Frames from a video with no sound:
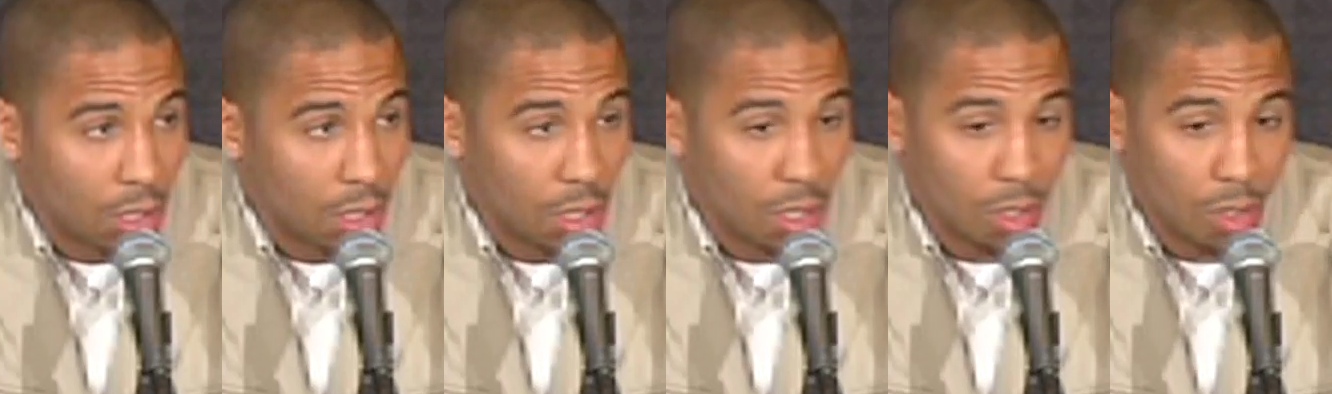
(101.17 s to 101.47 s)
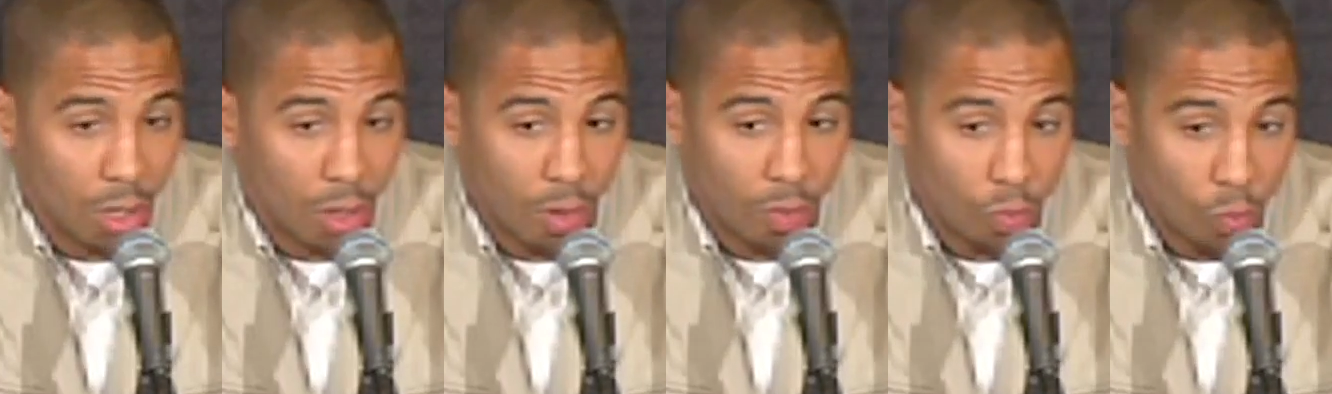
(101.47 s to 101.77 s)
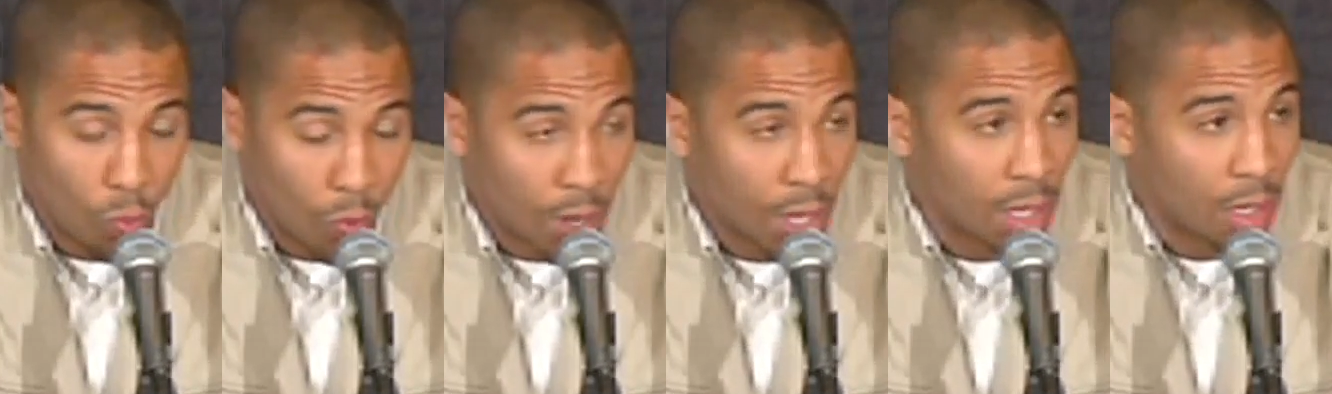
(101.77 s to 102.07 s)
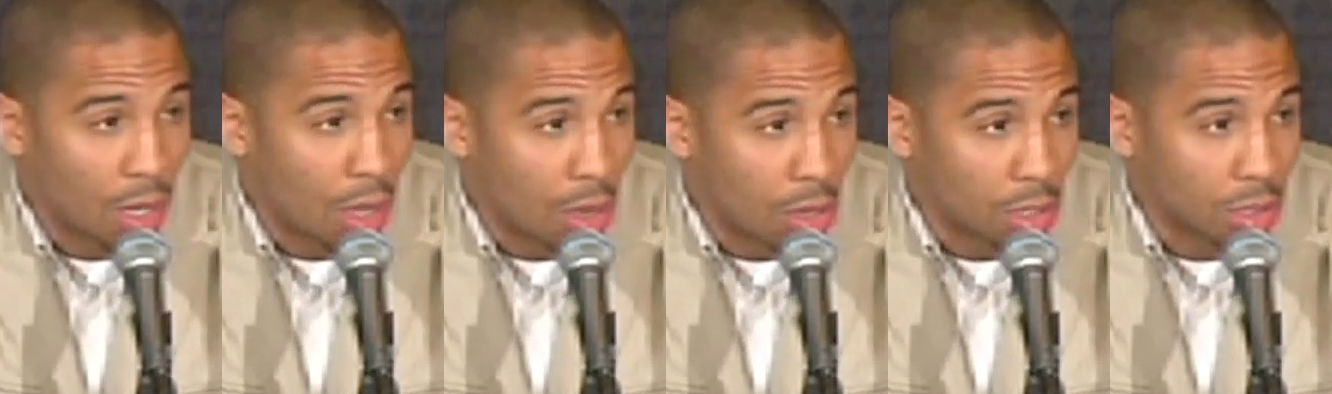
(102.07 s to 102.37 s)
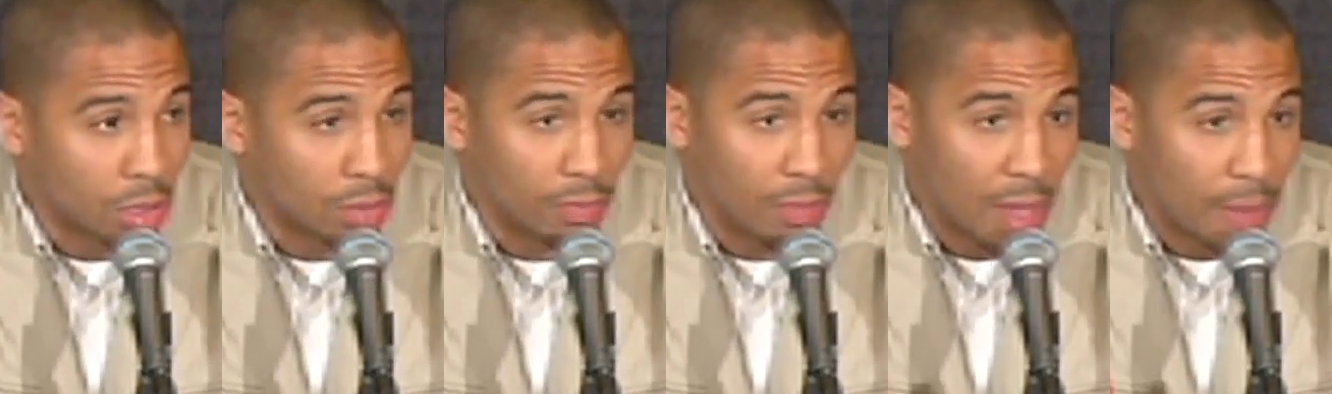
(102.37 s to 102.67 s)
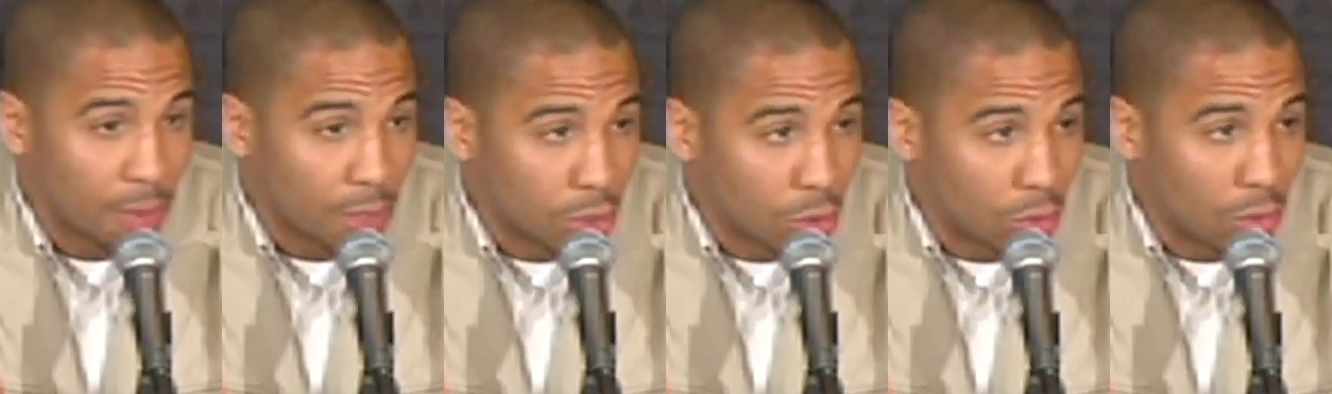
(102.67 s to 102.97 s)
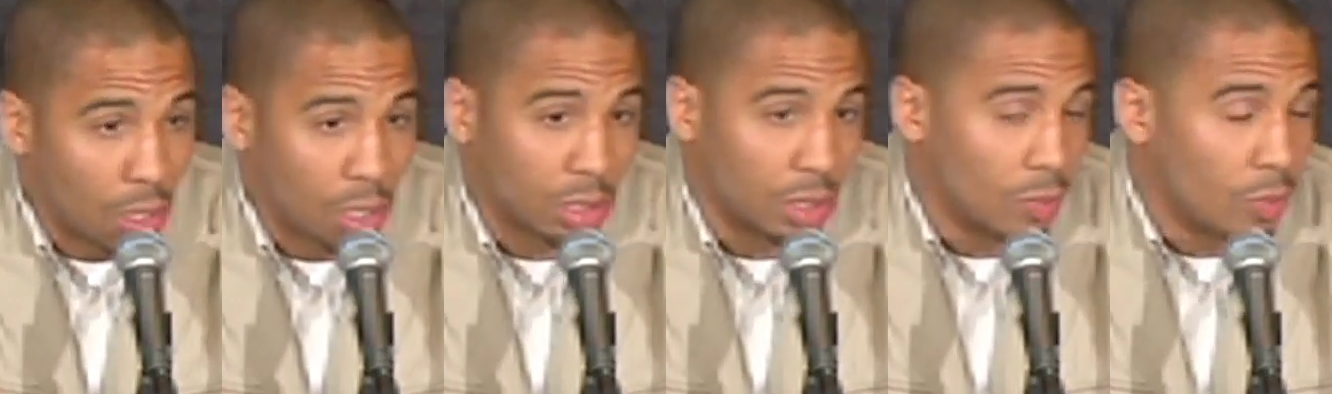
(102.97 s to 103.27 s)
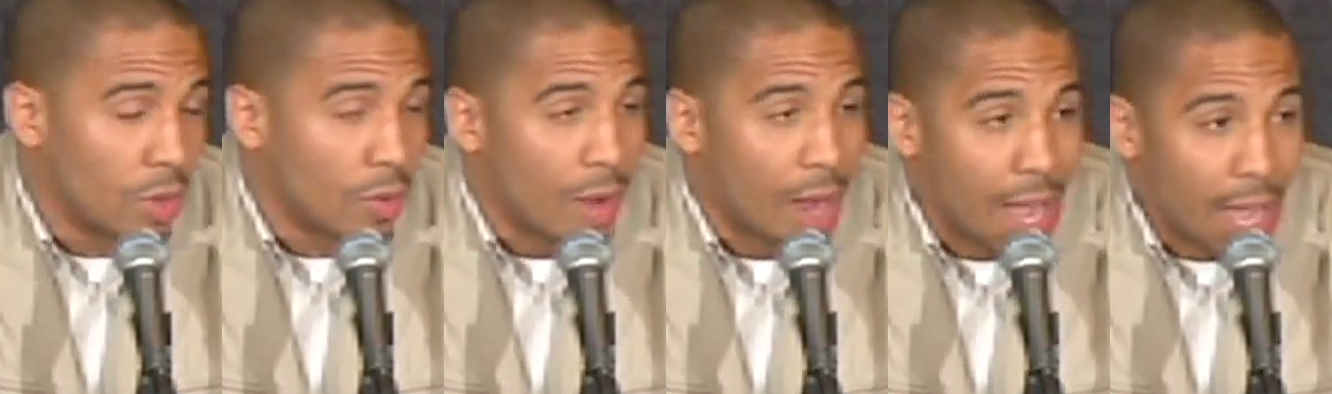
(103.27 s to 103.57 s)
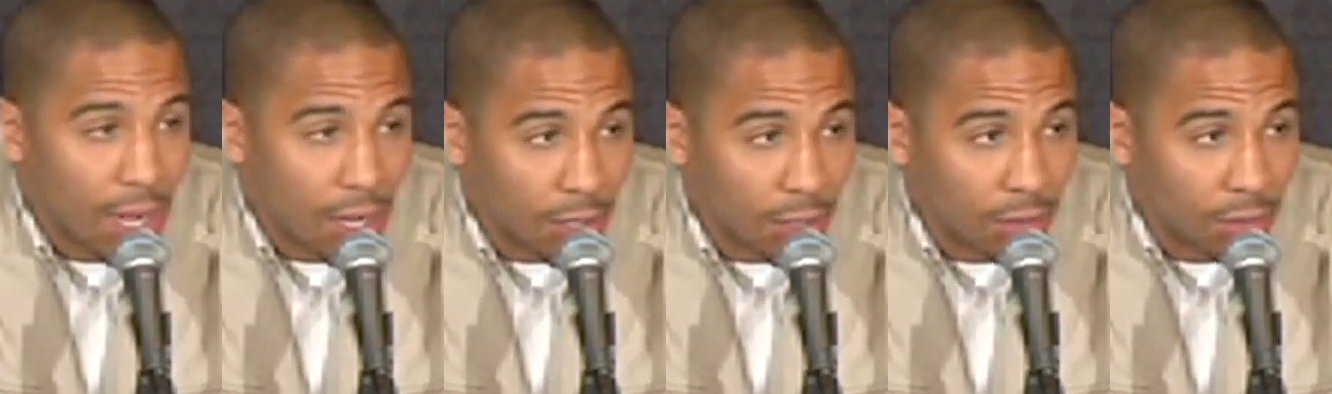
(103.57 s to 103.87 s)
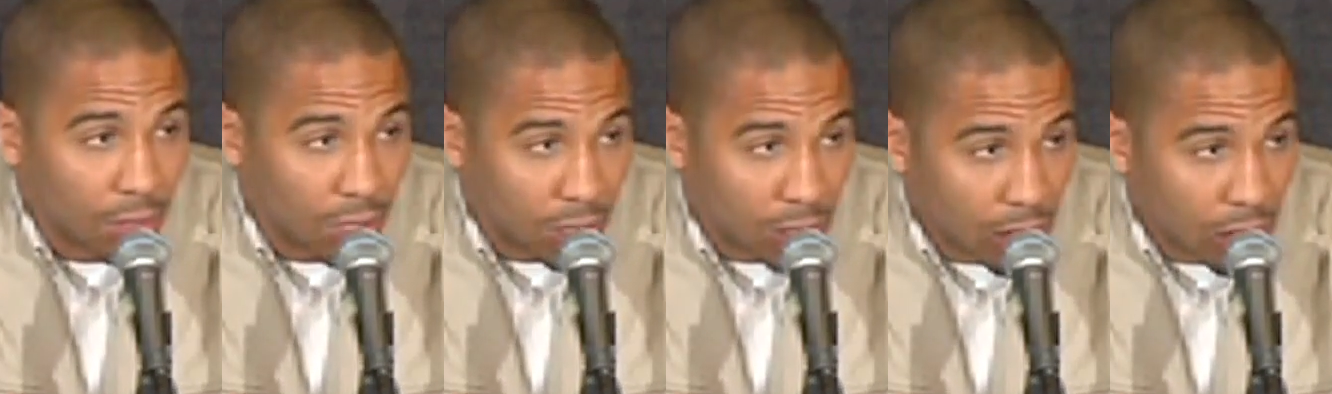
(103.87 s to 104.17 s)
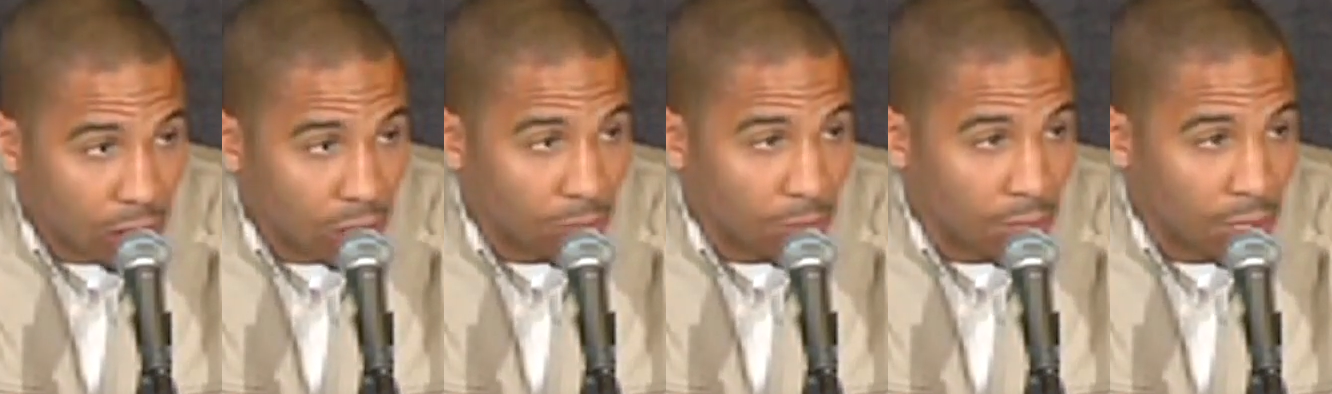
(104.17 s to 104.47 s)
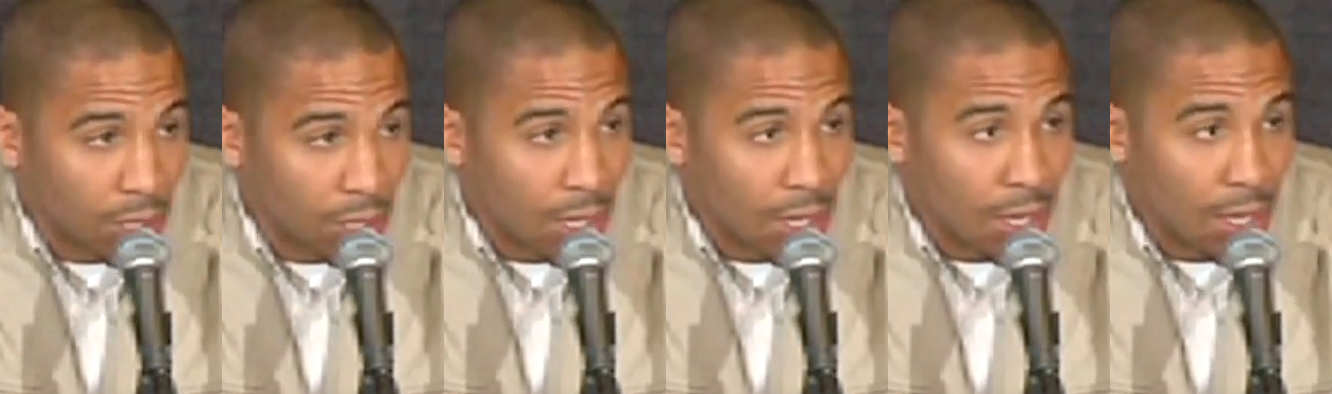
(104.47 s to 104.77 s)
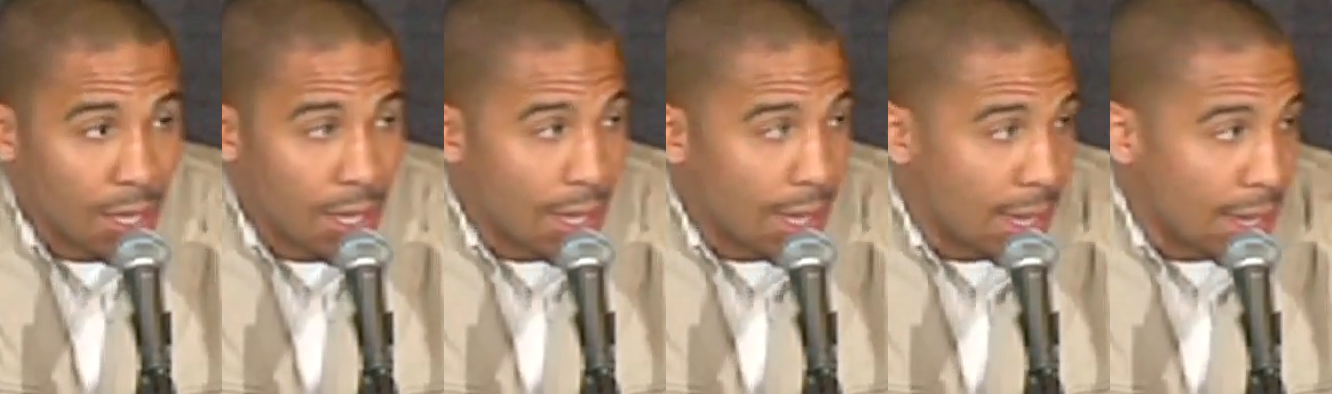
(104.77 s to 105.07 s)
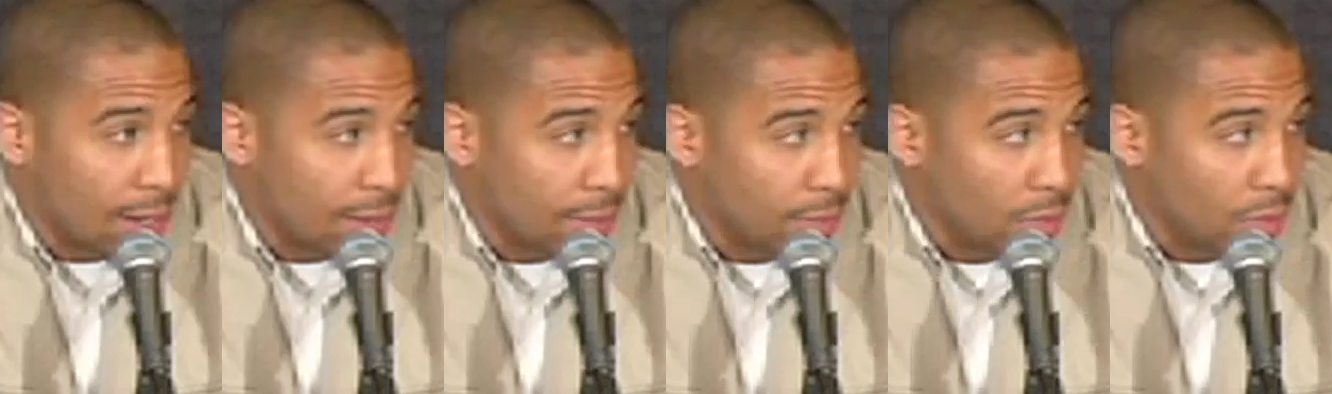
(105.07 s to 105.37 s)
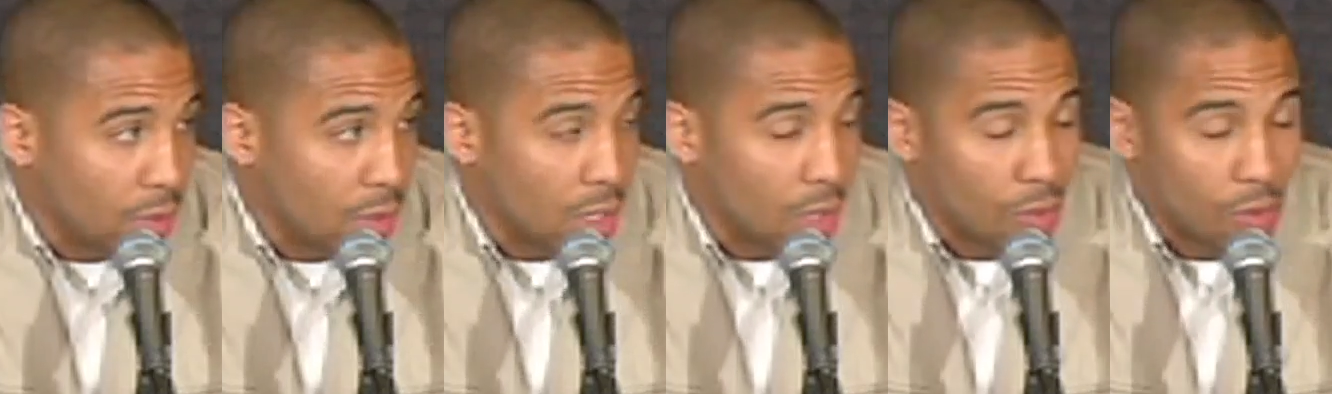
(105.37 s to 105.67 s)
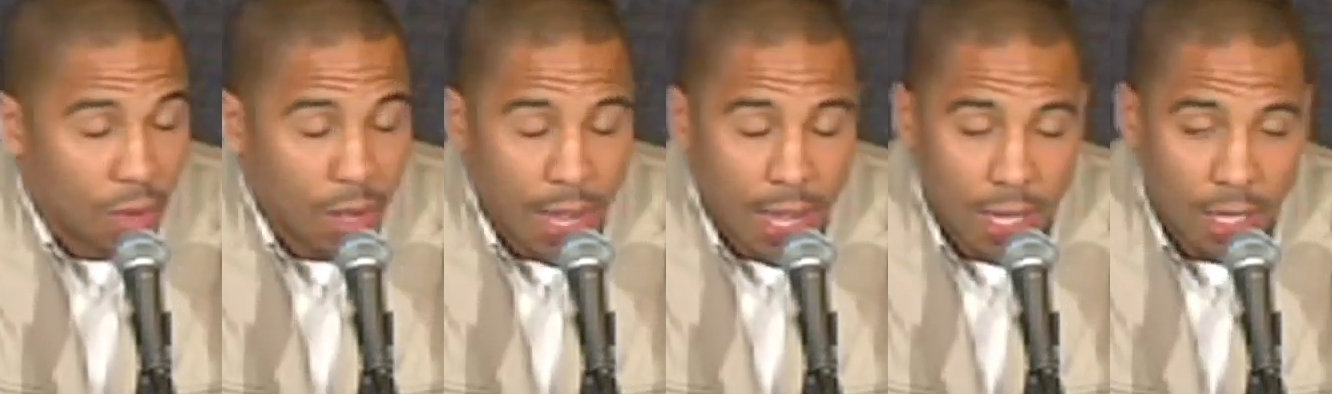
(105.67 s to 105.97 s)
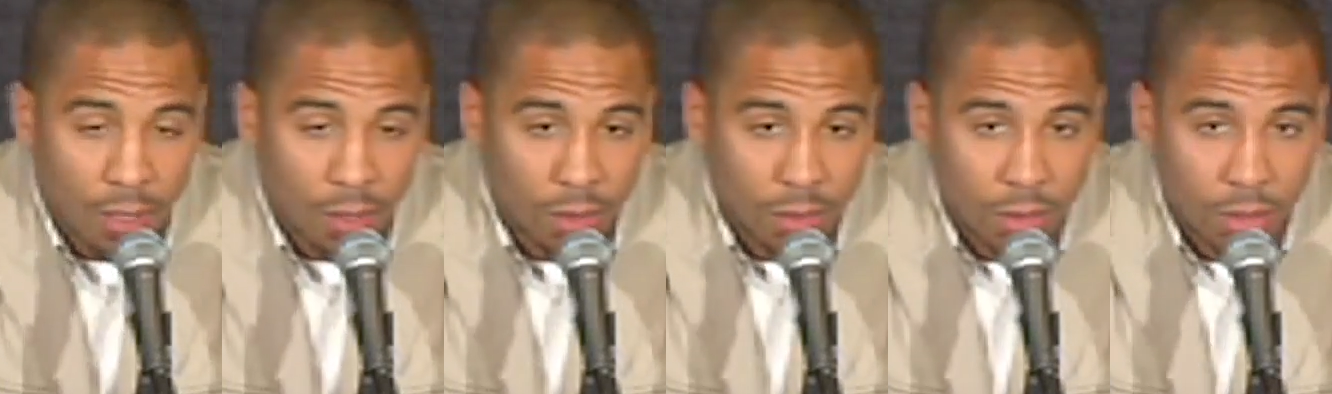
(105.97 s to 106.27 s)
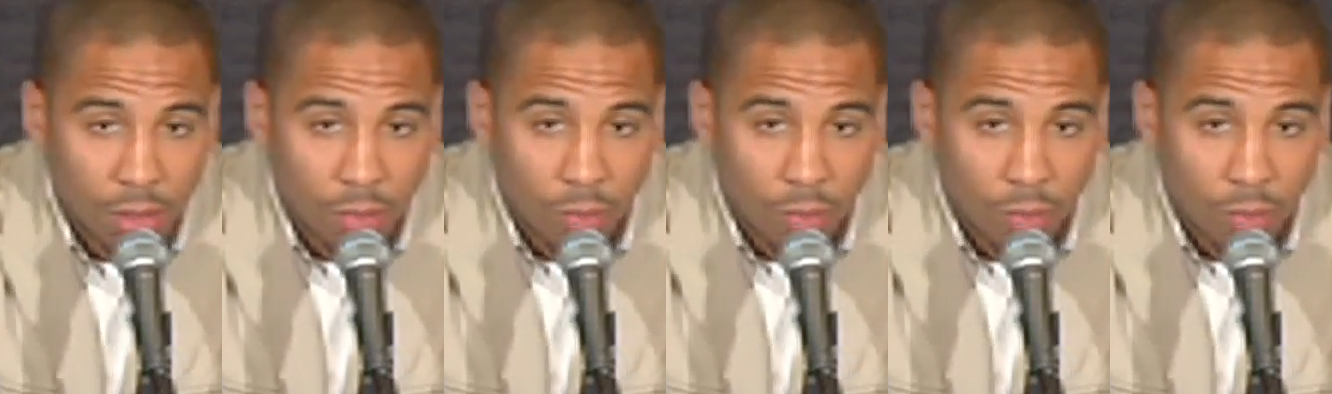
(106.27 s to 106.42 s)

One loss, maybe two losses, and we were out of the tournament, and, we would have had to